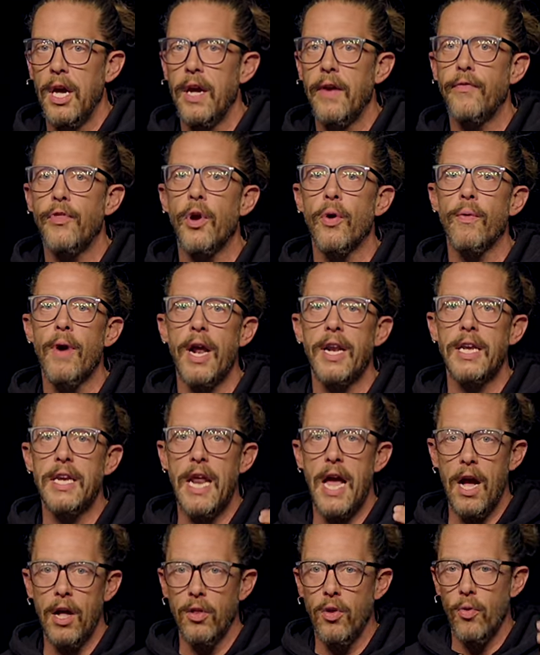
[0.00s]
If they're
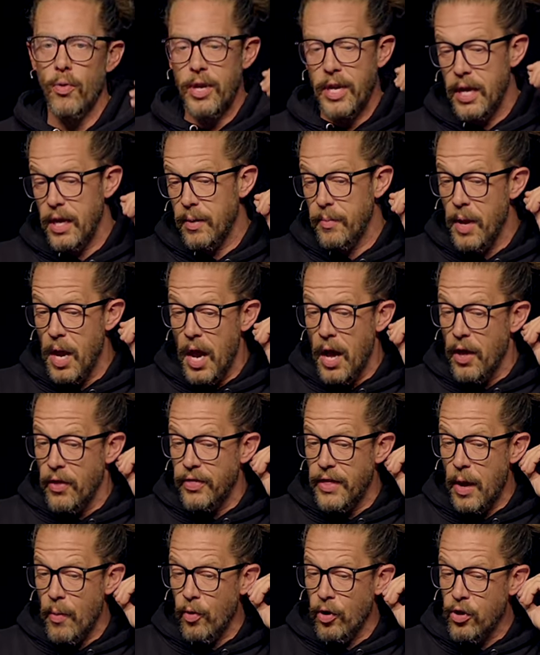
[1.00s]
writing Elohim,
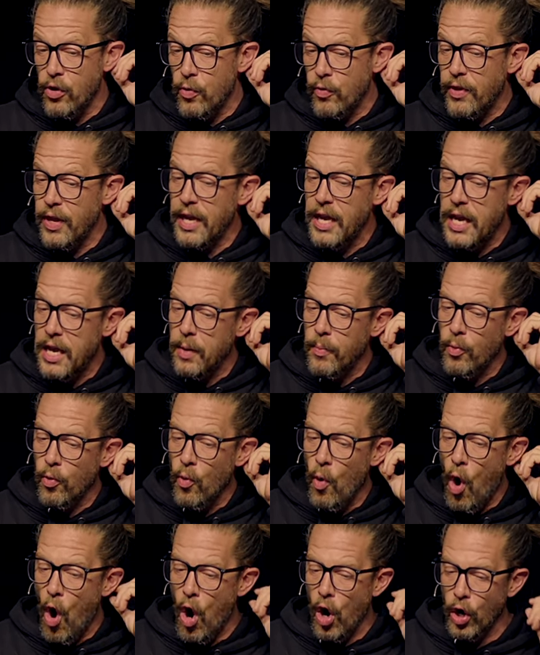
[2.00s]
they will use a
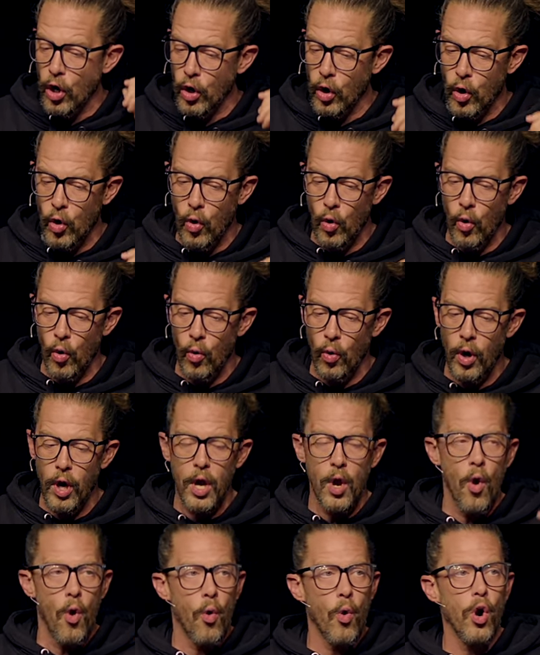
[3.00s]
Hebrew article
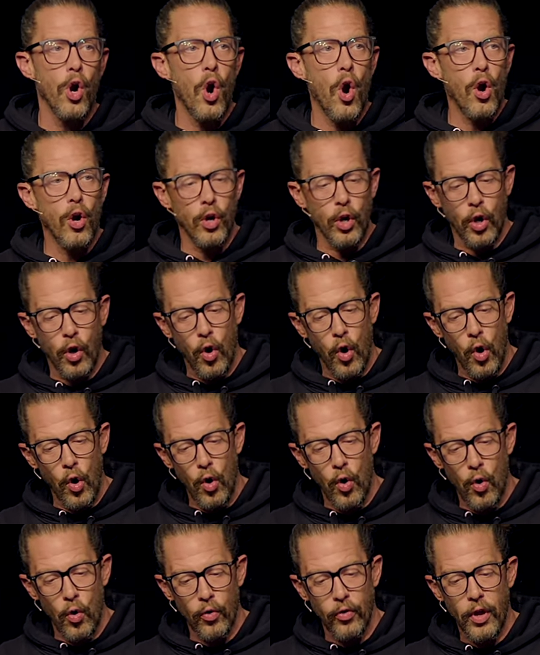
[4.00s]
or
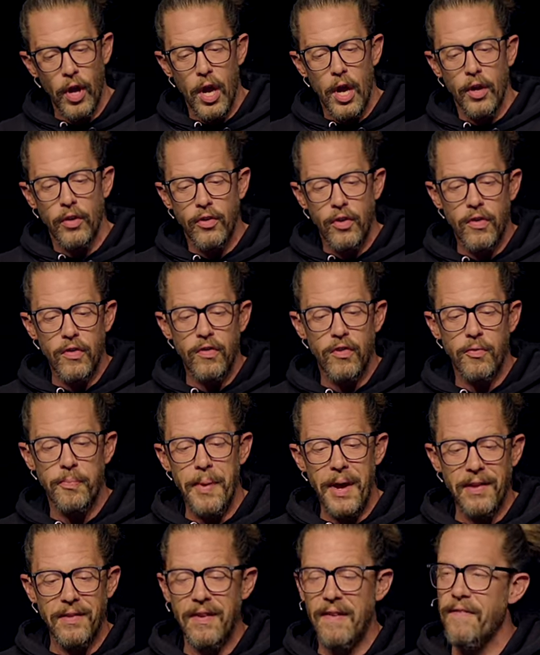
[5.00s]
articles to
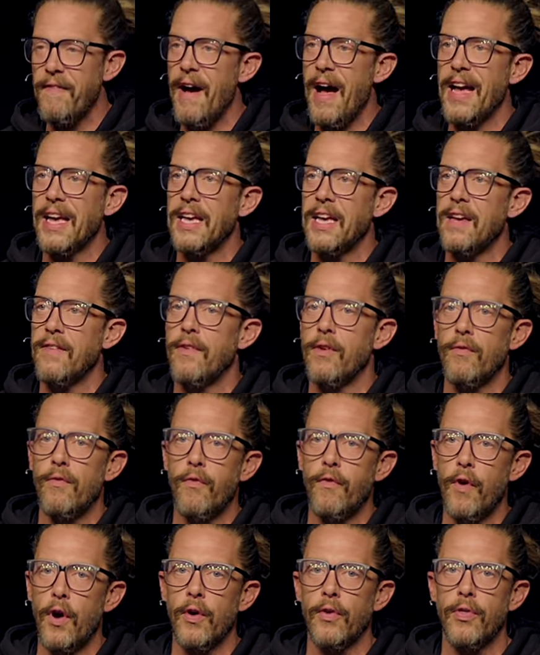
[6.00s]
specify even
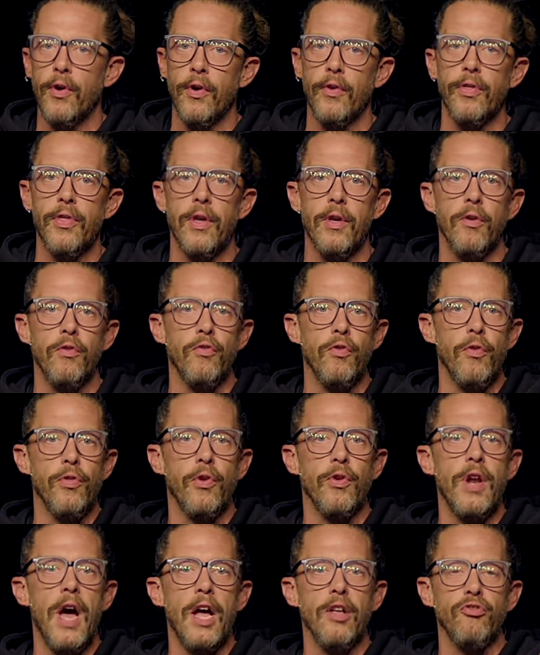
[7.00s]
further. So
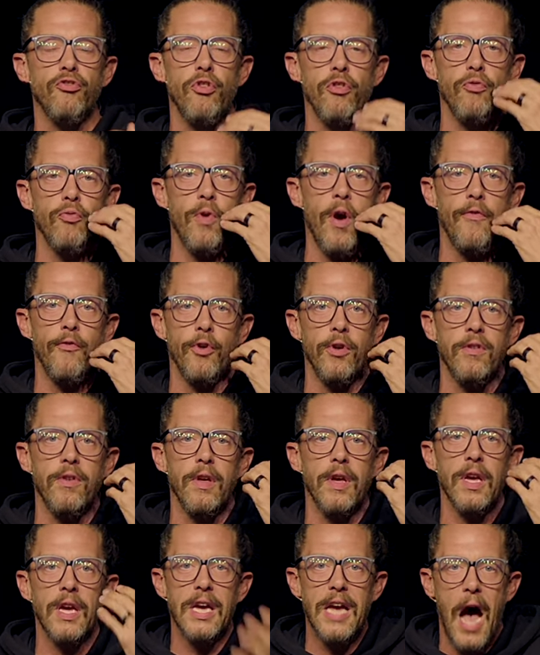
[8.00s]
they're not just
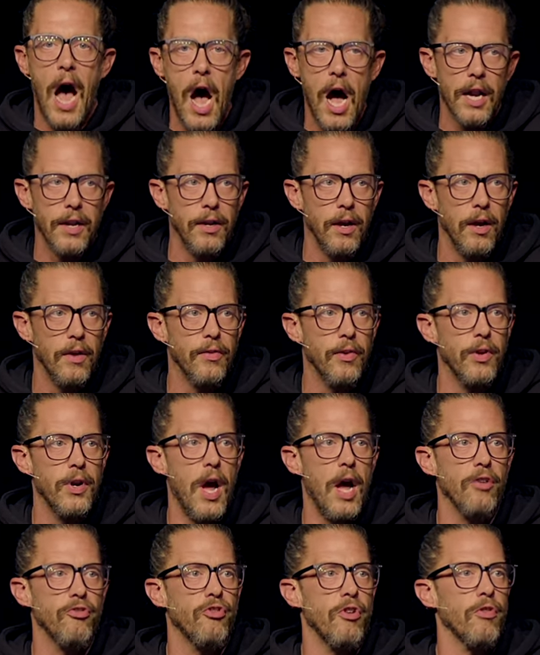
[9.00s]
referencing God. They're
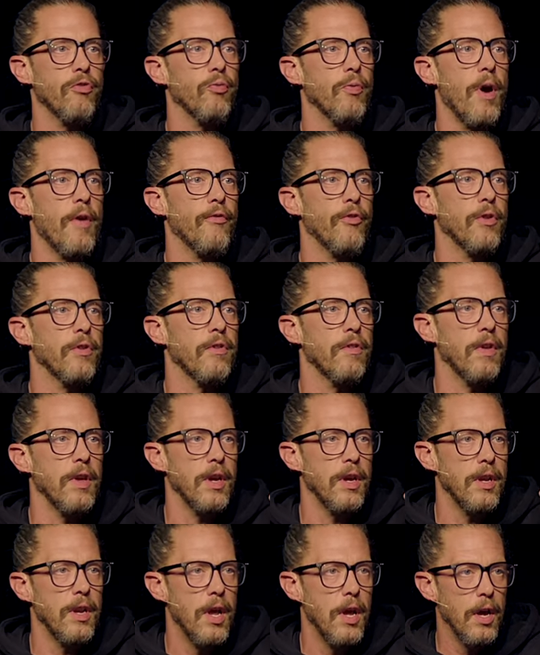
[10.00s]
not just
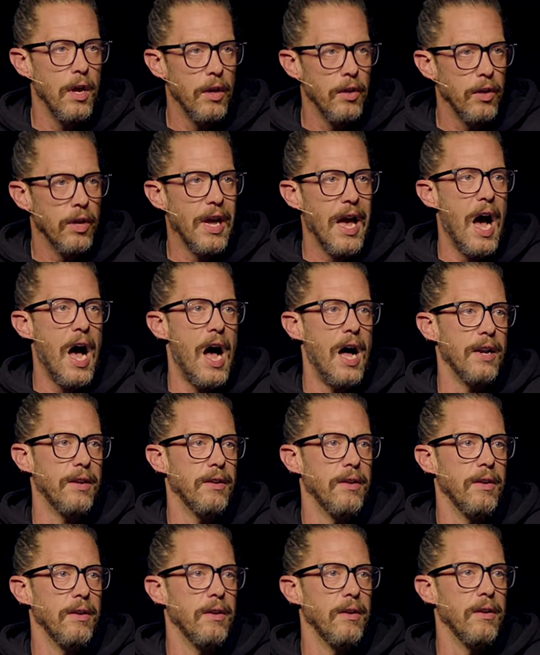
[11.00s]
referencing God.
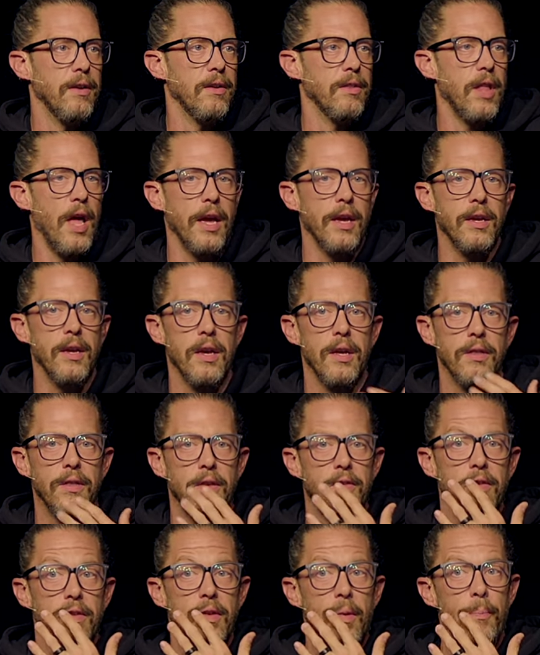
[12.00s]
Like,
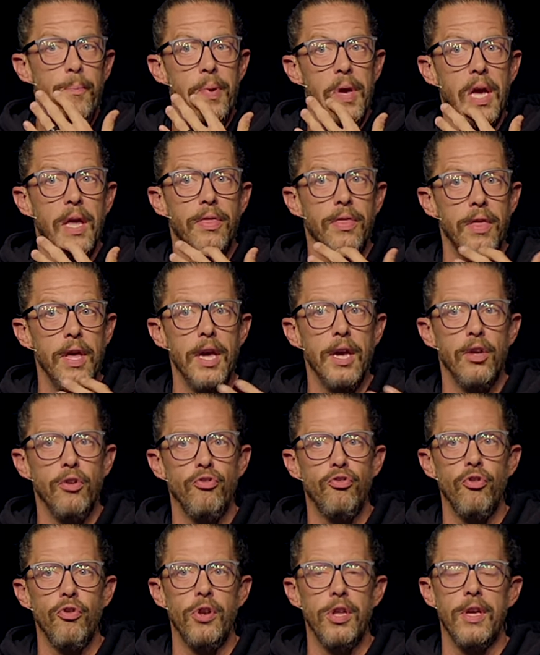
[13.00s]
this is a big thing in
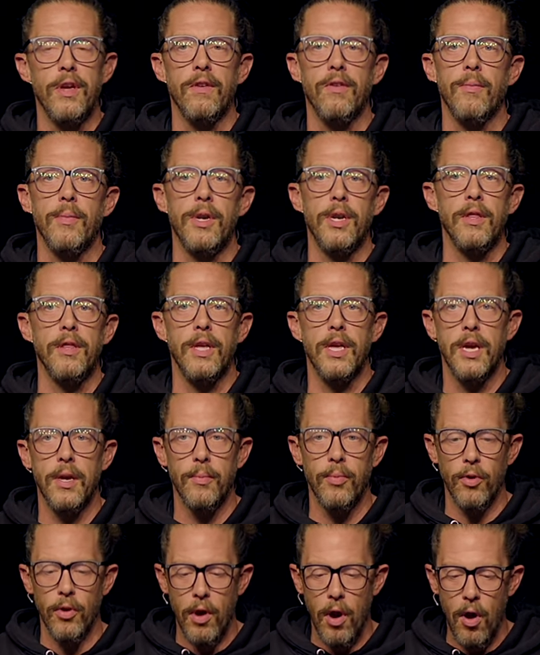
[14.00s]
Judaism and in the
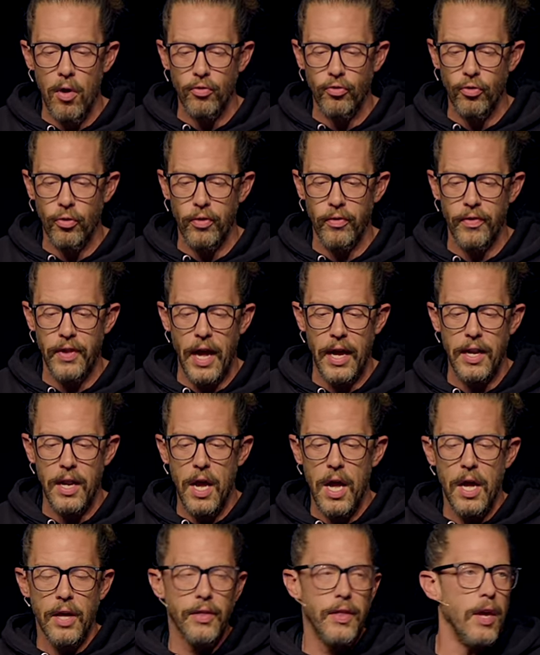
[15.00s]
Hebrew culture, is that
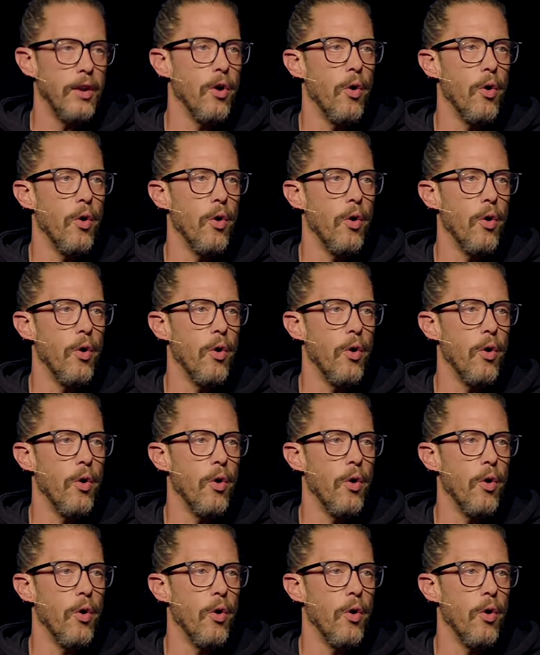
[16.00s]
they